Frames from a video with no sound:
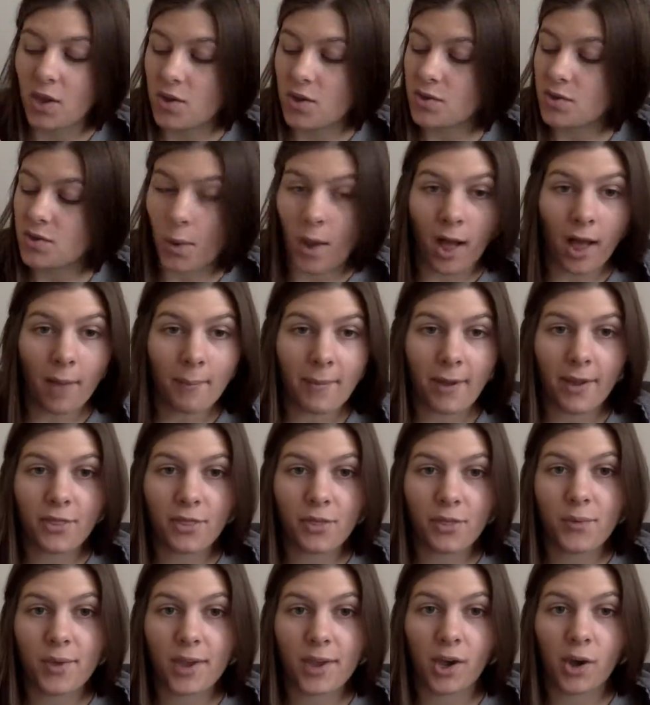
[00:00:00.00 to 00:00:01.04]
So all
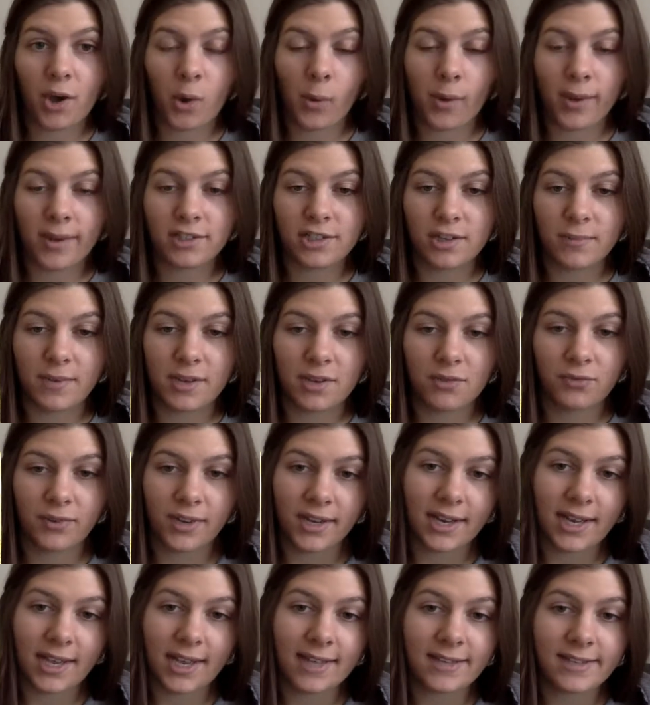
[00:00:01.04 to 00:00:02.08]
month we are going to be
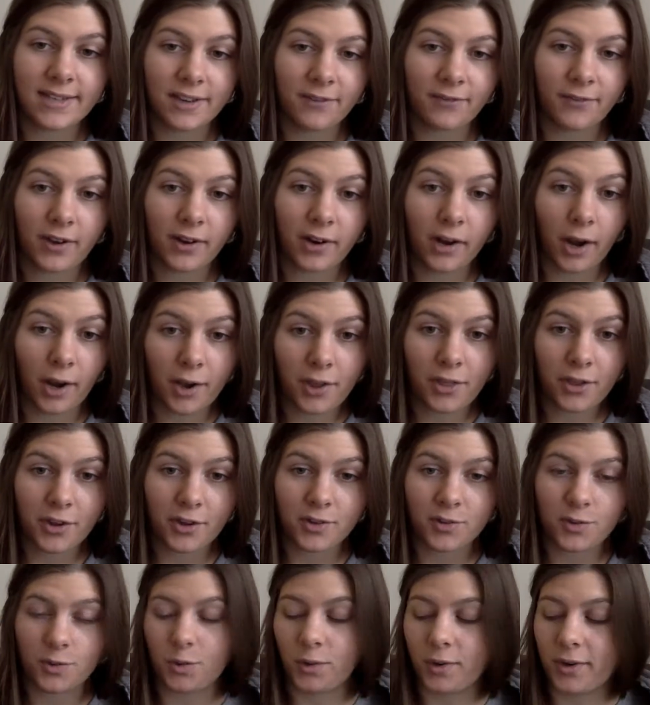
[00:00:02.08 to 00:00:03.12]
reading different Arthur
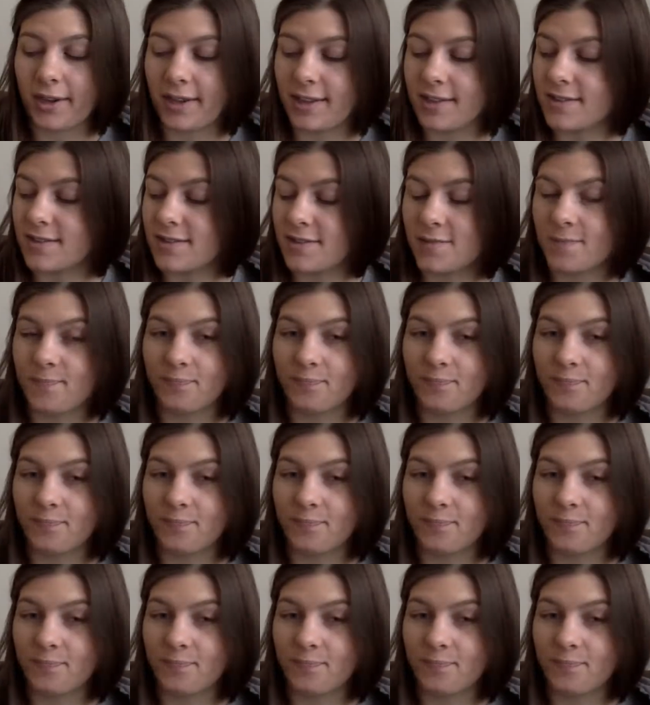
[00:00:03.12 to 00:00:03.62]
stories.